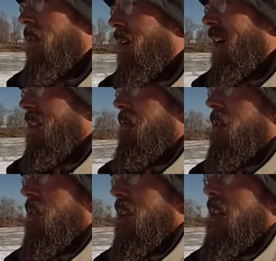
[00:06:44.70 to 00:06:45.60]
river ice
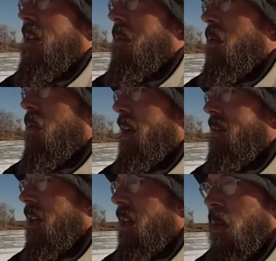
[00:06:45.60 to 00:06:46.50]
fishing in the
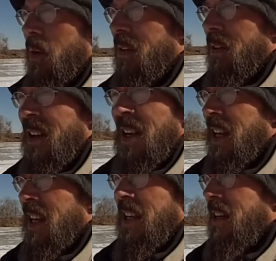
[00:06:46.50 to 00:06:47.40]
Midwest anymore.
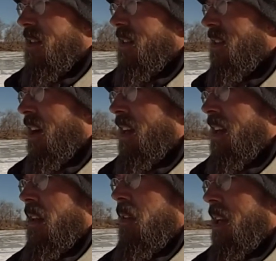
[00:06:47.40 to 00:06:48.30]
It does
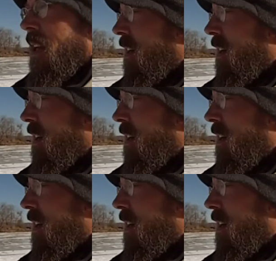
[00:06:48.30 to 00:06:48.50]
not get thick